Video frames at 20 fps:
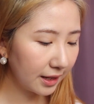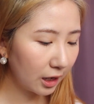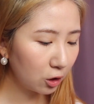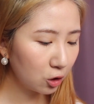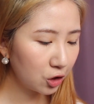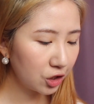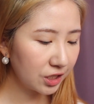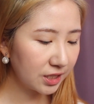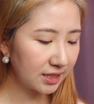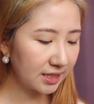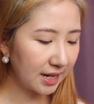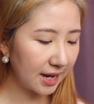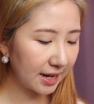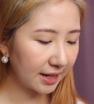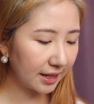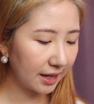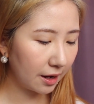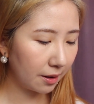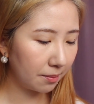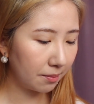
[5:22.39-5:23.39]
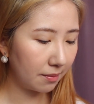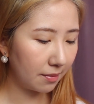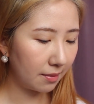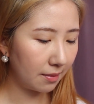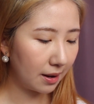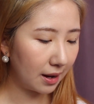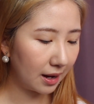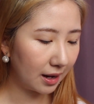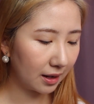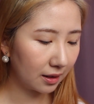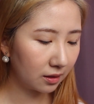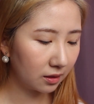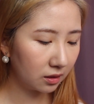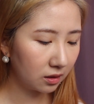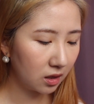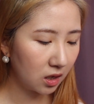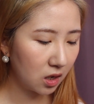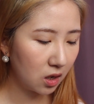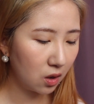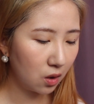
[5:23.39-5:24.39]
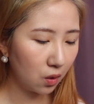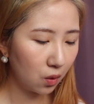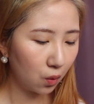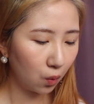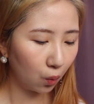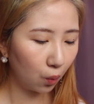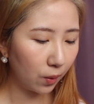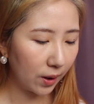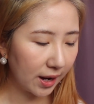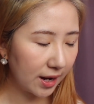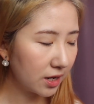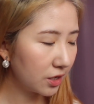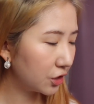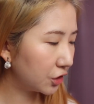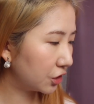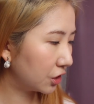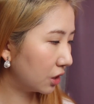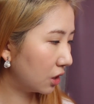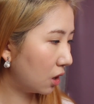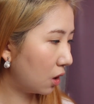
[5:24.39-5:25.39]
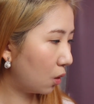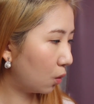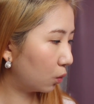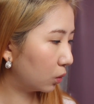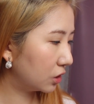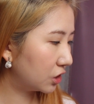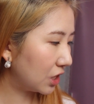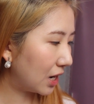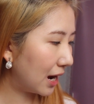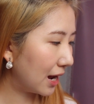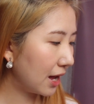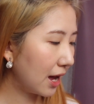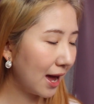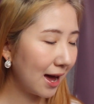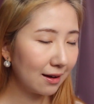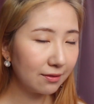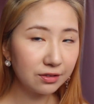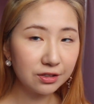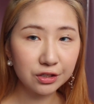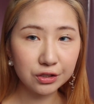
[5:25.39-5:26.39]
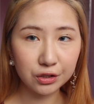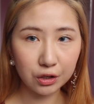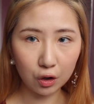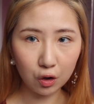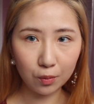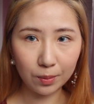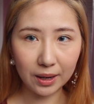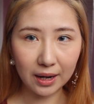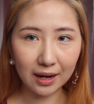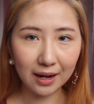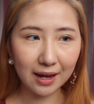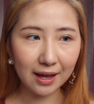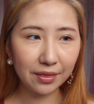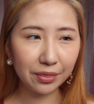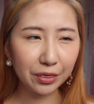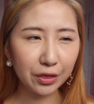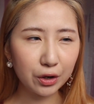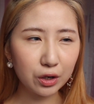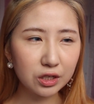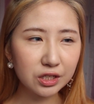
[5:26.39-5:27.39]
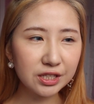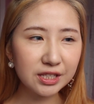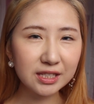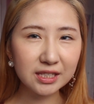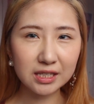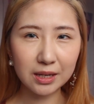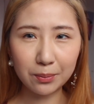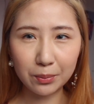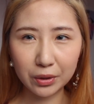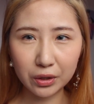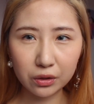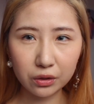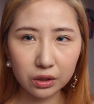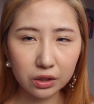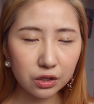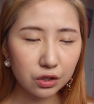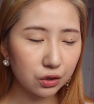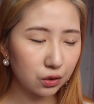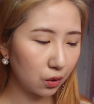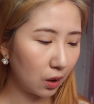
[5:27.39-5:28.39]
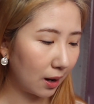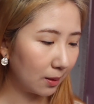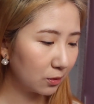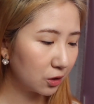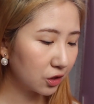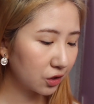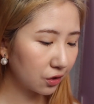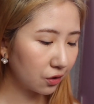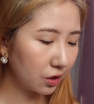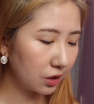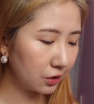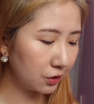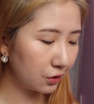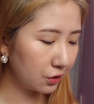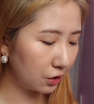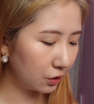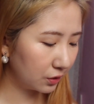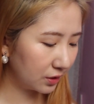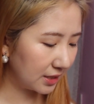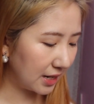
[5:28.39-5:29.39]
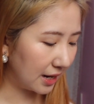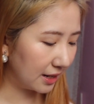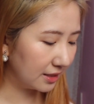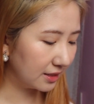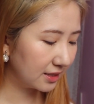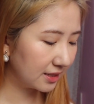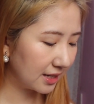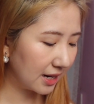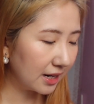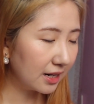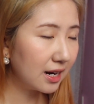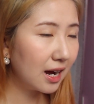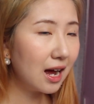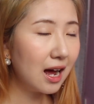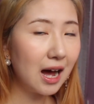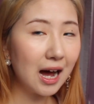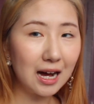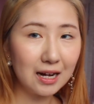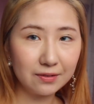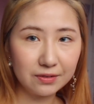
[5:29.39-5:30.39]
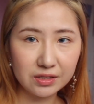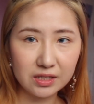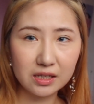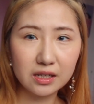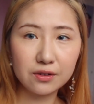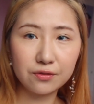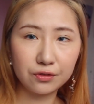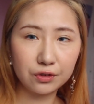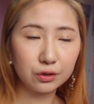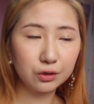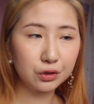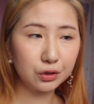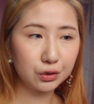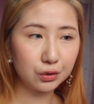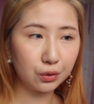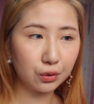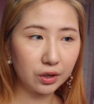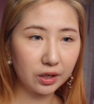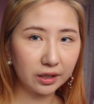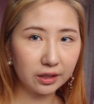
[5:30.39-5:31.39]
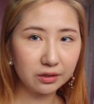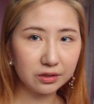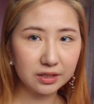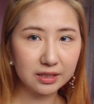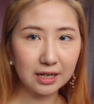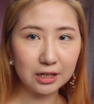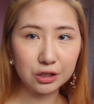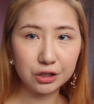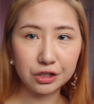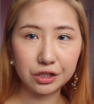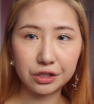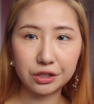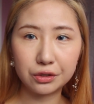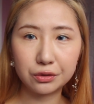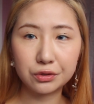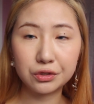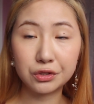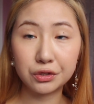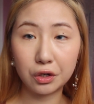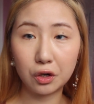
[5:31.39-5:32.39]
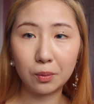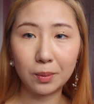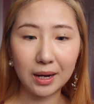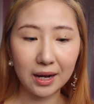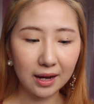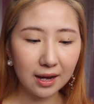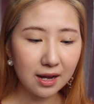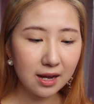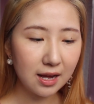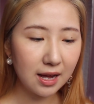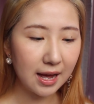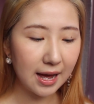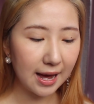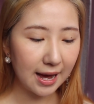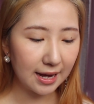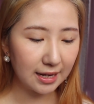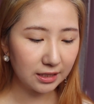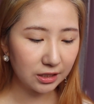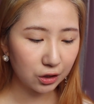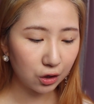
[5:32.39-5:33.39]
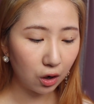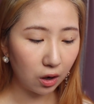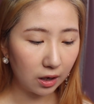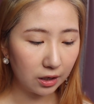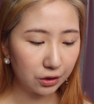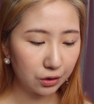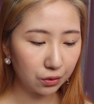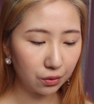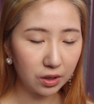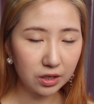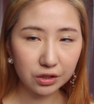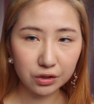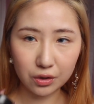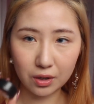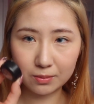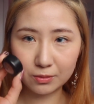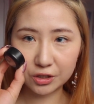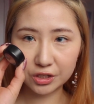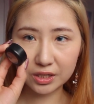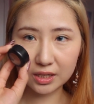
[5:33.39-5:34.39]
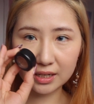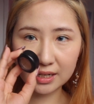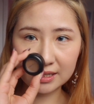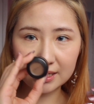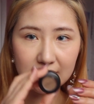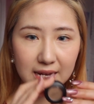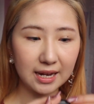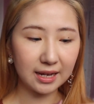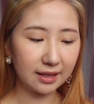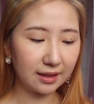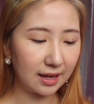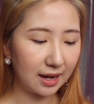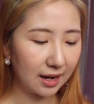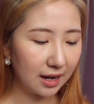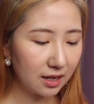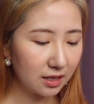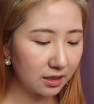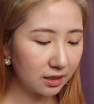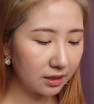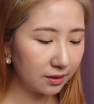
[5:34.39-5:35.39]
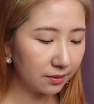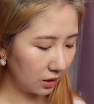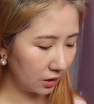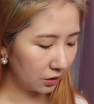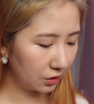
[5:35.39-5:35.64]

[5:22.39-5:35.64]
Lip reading: Now she's taking MAC Wedge, which I have Soba, and they're similar, so I'm just going to use that instead. I've seen a few tutorials that she used Soba as contour, so I'm just going to take that.